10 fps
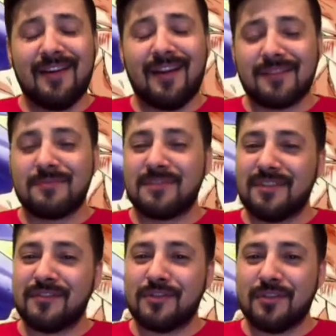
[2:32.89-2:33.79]
I got some
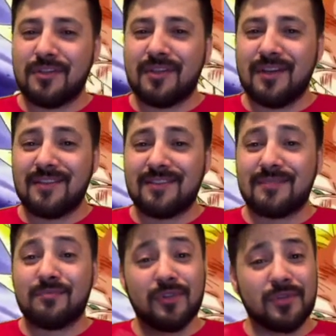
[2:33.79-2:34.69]
stuff to show you guys.
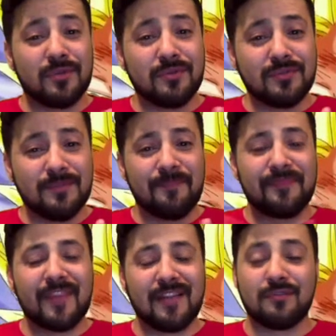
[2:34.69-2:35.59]
It's really cool.
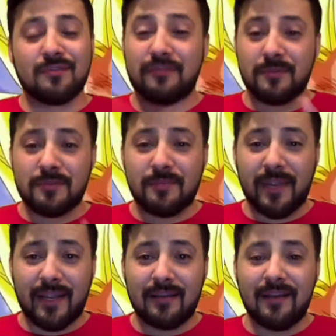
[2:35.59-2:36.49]
So it's from
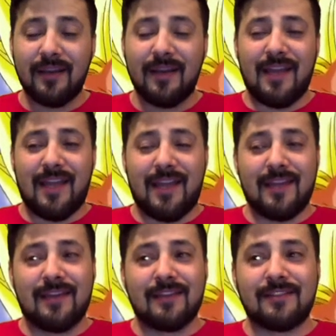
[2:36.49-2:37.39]
Japan,
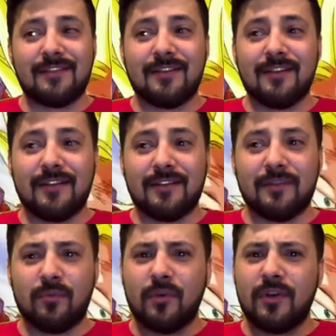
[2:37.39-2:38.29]
and the
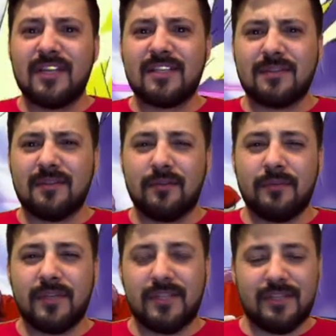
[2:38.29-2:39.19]
wording is a little
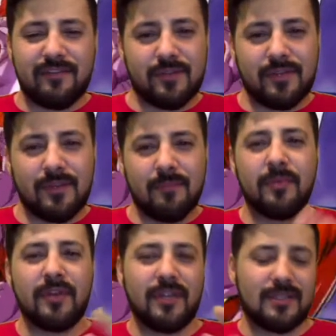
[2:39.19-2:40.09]
bit different,
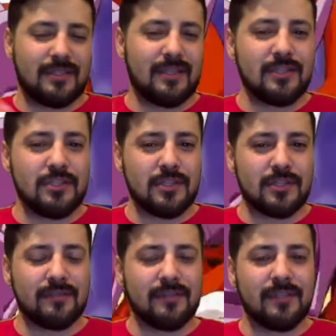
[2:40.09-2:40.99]
but you guys can get the
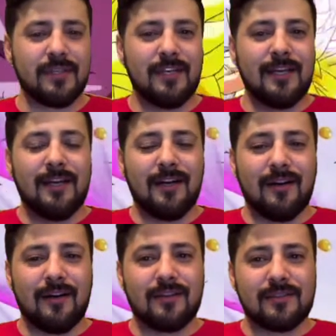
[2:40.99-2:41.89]
gist of it.
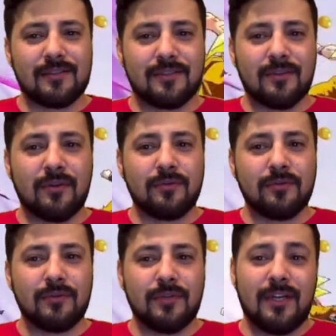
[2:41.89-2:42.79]
So
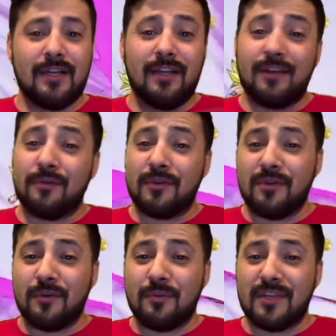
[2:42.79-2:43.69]
here we
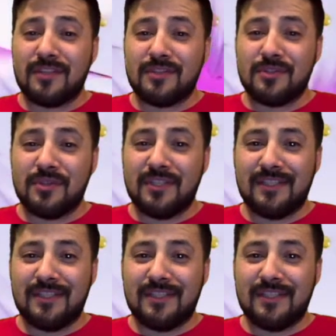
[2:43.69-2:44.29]
go. Hope you guys enjoy.